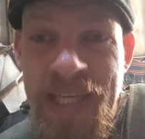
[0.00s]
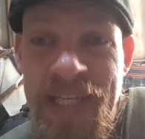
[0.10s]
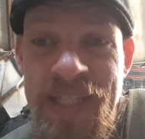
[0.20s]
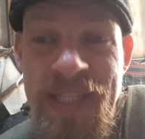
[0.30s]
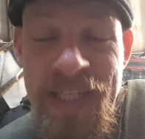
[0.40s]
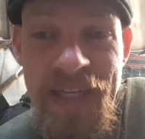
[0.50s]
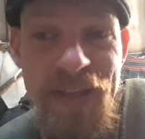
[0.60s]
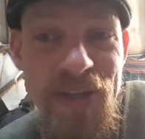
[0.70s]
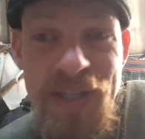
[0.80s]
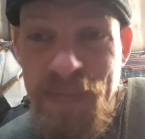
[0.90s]
it's
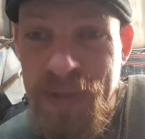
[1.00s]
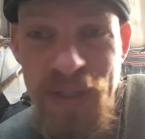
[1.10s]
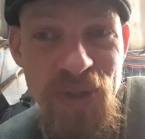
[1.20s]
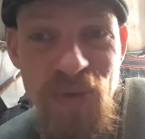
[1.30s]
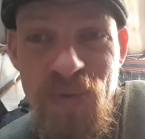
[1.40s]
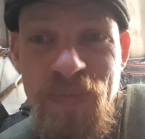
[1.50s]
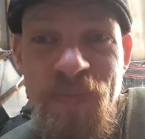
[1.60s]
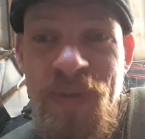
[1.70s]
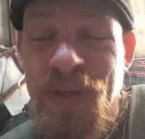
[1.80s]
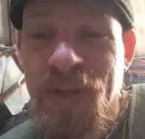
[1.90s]
either something new,
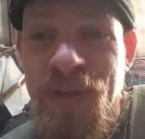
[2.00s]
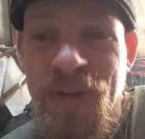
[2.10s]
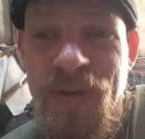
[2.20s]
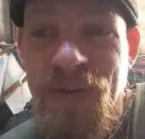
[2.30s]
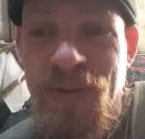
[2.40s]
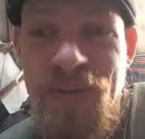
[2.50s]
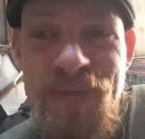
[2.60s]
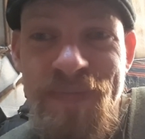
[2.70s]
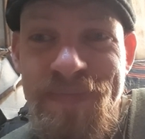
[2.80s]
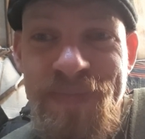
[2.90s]
or
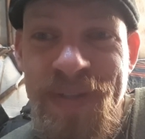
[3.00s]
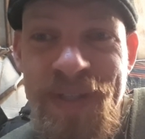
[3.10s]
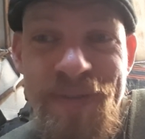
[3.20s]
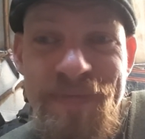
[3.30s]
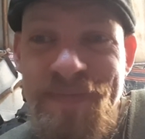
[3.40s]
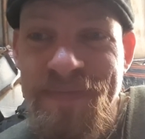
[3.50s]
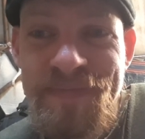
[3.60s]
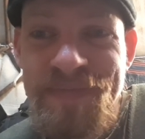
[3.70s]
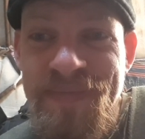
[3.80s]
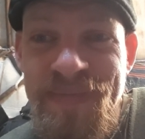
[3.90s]

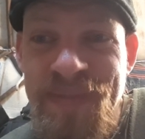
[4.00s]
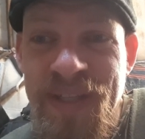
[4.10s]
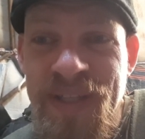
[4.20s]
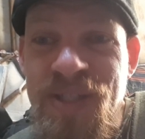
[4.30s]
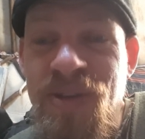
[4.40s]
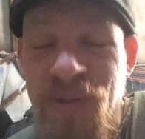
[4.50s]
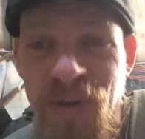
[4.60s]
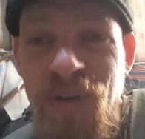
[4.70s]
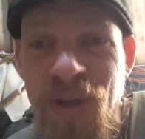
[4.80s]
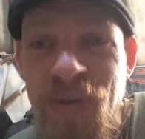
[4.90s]
it's
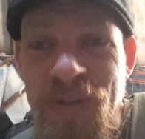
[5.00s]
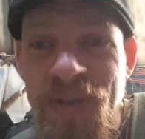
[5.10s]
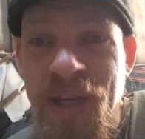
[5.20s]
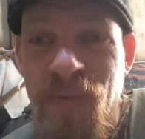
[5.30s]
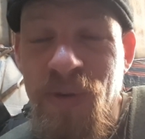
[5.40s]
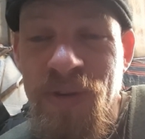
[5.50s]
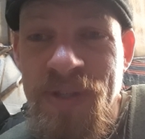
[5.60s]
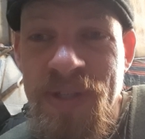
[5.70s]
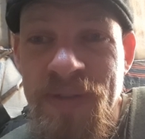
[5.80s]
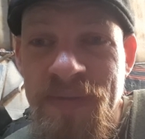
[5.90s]
all going to get
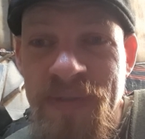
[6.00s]
worse.